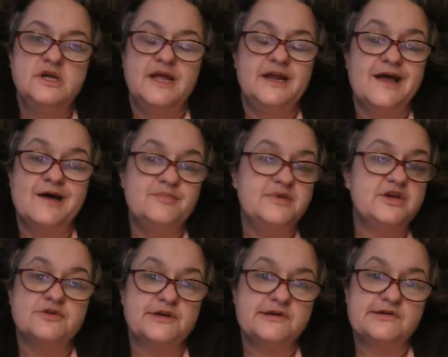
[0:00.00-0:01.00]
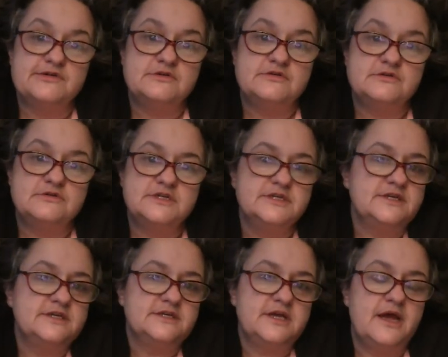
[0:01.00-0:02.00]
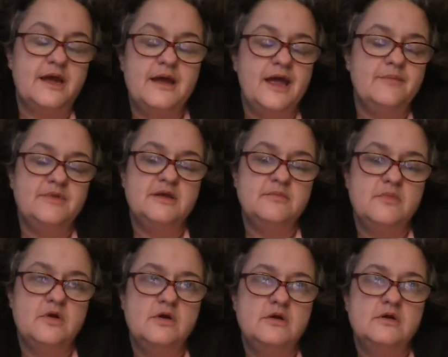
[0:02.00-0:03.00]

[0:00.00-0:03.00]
and not be critical. It, it, I, I mean,